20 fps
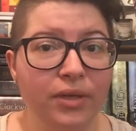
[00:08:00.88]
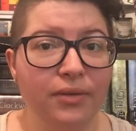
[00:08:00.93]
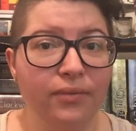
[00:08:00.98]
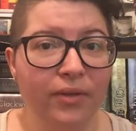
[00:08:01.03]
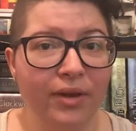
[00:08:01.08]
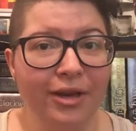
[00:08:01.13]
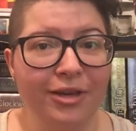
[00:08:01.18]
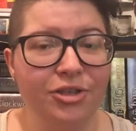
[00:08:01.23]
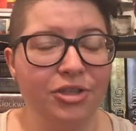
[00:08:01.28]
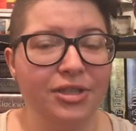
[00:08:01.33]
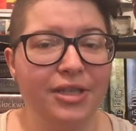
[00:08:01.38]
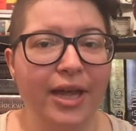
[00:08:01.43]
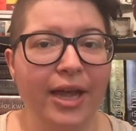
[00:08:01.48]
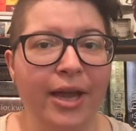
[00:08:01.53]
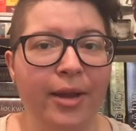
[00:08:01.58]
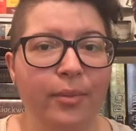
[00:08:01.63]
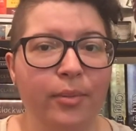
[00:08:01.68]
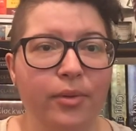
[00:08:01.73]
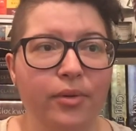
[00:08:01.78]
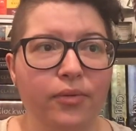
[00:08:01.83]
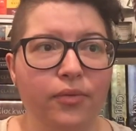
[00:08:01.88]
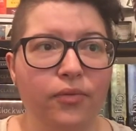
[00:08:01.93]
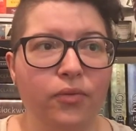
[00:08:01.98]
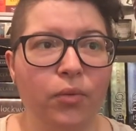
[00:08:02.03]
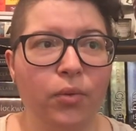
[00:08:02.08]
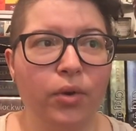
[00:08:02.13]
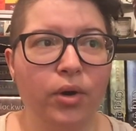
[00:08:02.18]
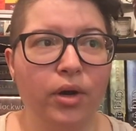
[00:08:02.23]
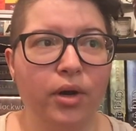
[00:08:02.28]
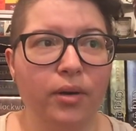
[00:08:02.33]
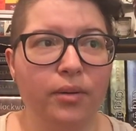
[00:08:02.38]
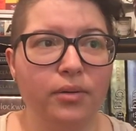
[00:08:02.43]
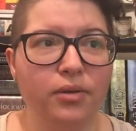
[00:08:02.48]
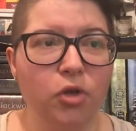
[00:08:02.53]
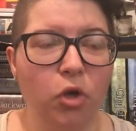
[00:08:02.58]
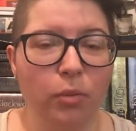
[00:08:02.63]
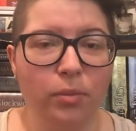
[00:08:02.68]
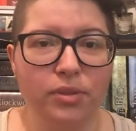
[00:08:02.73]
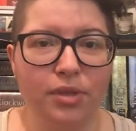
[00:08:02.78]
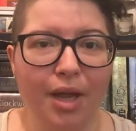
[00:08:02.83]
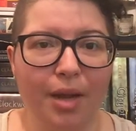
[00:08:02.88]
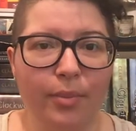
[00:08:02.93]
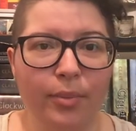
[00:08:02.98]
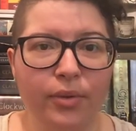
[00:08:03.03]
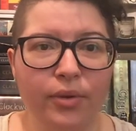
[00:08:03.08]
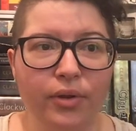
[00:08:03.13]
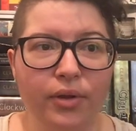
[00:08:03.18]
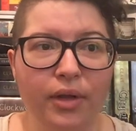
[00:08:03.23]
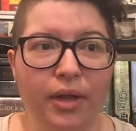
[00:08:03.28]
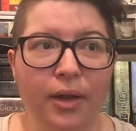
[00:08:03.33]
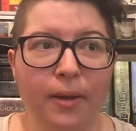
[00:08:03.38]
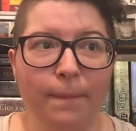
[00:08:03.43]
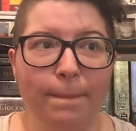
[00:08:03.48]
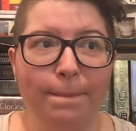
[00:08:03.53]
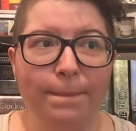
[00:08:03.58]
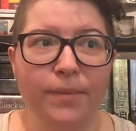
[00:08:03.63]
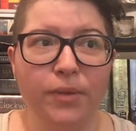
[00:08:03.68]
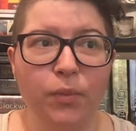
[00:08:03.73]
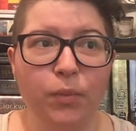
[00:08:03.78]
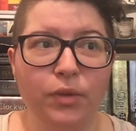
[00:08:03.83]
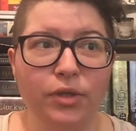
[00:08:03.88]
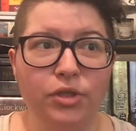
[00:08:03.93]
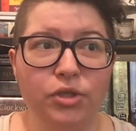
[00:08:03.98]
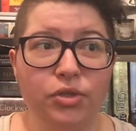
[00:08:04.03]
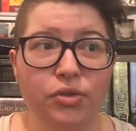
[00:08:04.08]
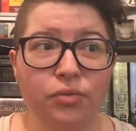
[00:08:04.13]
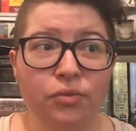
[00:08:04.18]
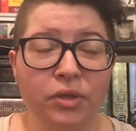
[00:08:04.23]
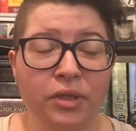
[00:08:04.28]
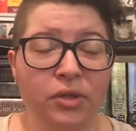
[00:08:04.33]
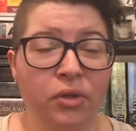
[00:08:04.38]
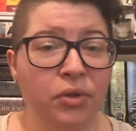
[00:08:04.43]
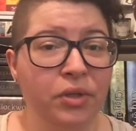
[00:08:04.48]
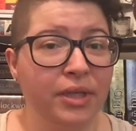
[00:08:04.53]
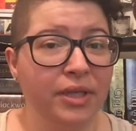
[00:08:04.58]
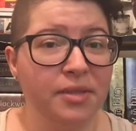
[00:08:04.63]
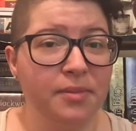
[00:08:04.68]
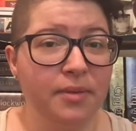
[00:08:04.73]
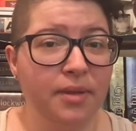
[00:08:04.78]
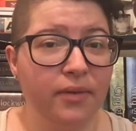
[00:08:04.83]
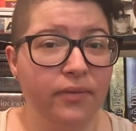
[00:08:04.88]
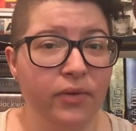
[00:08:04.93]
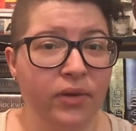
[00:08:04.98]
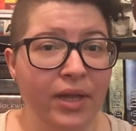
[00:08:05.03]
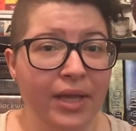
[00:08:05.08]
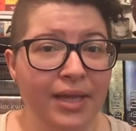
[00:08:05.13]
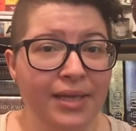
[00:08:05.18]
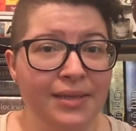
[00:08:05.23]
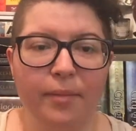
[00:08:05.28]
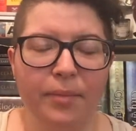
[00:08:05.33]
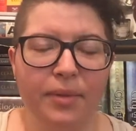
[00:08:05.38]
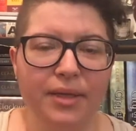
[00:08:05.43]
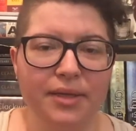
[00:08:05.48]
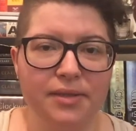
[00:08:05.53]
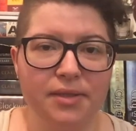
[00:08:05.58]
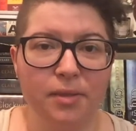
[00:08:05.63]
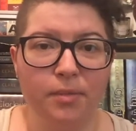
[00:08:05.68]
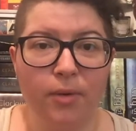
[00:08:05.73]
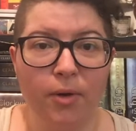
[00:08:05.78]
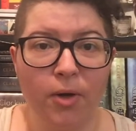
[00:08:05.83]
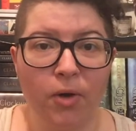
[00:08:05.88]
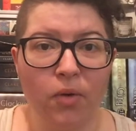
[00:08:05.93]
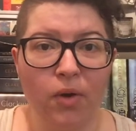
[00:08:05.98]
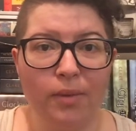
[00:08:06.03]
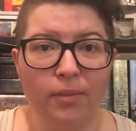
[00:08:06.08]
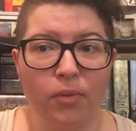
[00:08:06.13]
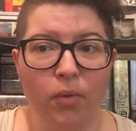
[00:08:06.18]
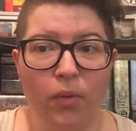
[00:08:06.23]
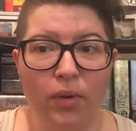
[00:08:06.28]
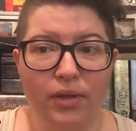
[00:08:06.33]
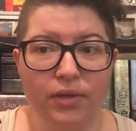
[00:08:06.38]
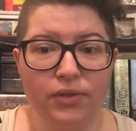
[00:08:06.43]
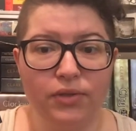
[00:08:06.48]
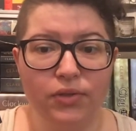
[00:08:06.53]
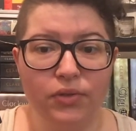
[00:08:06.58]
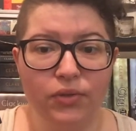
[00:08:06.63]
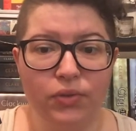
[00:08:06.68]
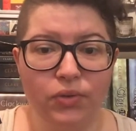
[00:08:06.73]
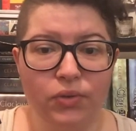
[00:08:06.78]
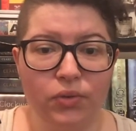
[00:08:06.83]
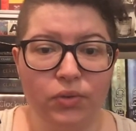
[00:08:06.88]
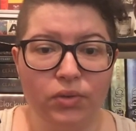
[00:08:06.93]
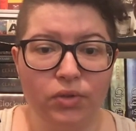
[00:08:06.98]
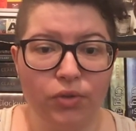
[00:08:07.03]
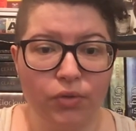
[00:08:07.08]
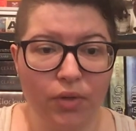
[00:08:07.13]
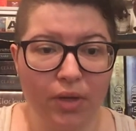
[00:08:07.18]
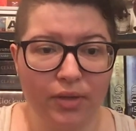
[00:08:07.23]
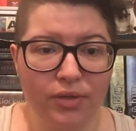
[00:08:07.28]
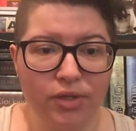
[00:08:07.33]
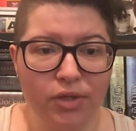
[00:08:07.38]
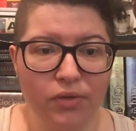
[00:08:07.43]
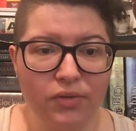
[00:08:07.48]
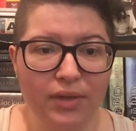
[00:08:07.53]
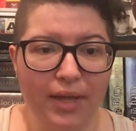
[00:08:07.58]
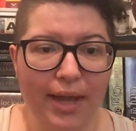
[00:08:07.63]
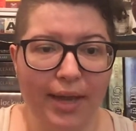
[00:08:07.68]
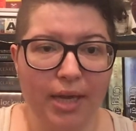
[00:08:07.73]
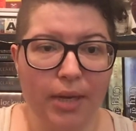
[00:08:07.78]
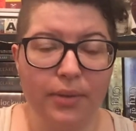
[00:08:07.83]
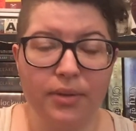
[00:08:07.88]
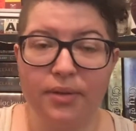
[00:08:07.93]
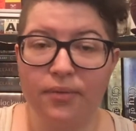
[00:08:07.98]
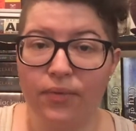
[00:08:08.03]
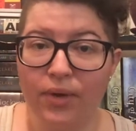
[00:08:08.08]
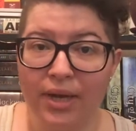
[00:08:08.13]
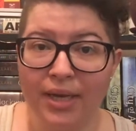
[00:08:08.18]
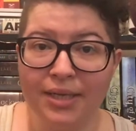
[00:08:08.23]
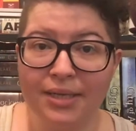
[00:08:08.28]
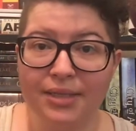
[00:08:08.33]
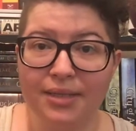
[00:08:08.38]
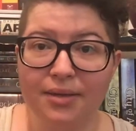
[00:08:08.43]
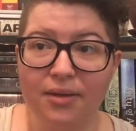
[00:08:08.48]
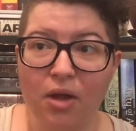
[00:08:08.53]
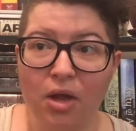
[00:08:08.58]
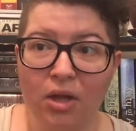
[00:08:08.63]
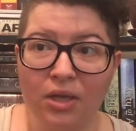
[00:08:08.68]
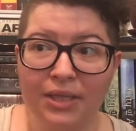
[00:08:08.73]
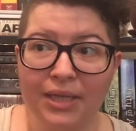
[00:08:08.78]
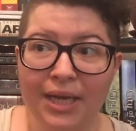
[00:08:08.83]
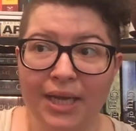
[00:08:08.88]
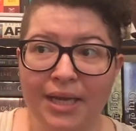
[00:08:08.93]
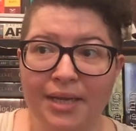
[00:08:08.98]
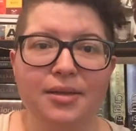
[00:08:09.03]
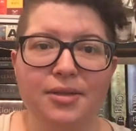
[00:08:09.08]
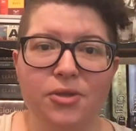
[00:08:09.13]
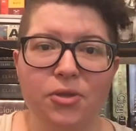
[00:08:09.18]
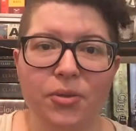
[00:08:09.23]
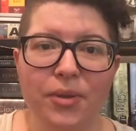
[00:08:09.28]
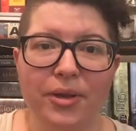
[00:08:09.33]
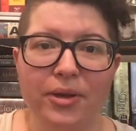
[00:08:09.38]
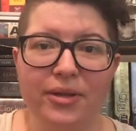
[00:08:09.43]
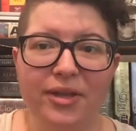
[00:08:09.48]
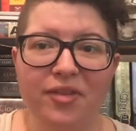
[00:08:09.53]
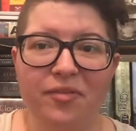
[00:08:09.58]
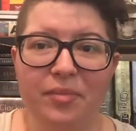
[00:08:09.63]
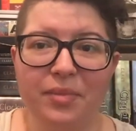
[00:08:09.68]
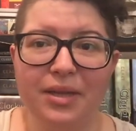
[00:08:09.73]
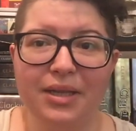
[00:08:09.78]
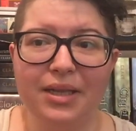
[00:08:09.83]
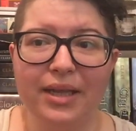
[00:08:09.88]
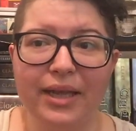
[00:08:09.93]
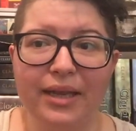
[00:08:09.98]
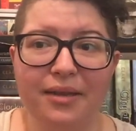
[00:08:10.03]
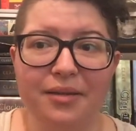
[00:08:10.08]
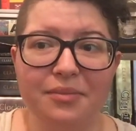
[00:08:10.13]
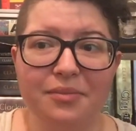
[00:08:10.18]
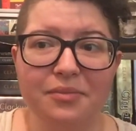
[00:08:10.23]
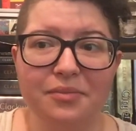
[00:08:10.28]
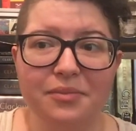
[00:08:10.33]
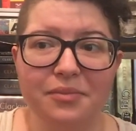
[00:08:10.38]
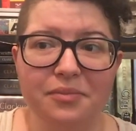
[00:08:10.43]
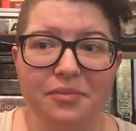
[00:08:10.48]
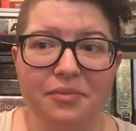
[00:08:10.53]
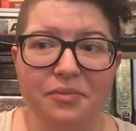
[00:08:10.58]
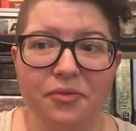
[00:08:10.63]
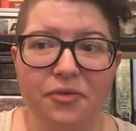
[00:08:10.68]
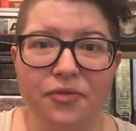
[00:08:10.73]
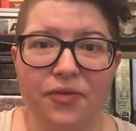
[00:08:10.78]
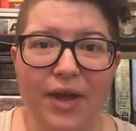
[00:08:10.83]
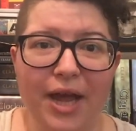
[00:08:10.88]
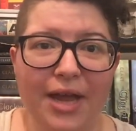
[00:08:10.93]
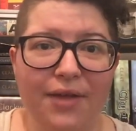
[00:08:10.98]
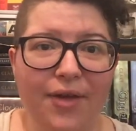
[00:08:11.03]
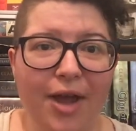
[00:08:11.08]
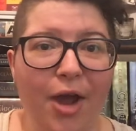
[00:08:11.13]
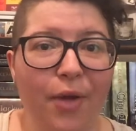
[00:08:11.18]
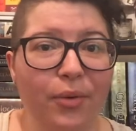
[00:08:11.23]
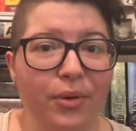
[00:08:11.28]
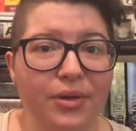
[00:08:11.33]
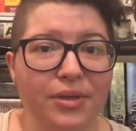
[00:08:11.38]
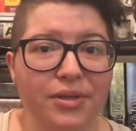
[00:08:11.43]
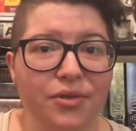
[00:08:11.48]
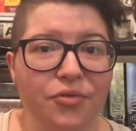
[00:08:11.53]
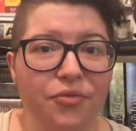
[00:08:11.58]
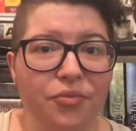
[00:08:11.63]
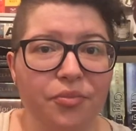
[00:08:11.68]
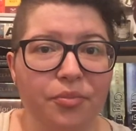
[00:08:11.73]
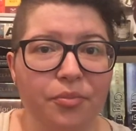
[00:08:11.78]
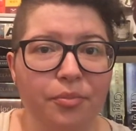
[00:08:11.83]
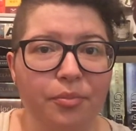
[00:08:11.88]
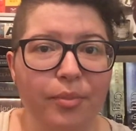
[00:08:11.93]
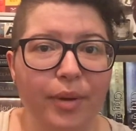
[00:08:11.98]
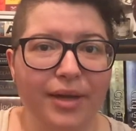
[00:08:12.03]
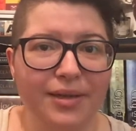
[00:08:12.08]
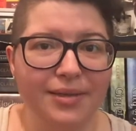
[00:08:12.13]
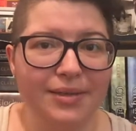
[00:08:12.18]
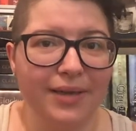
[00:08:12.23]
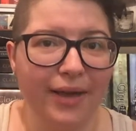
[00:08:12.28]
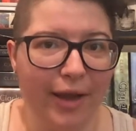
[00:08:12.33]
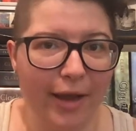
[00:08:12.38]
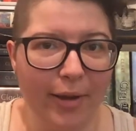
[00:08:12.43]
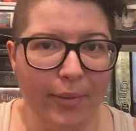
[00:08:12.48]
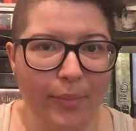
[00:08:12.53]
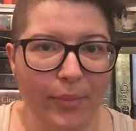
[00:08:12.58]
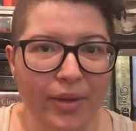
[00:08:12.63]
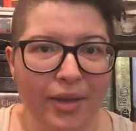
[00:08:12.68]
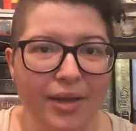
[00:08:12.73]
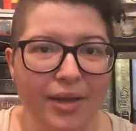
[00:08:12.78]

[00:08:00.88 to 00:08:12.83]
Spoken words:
finish in time for Tome Topple, which really only gives me a few days, because tomorrow I'm going to Toronto to hang out with a friend all day. So that'll give me like 5 hours of bus time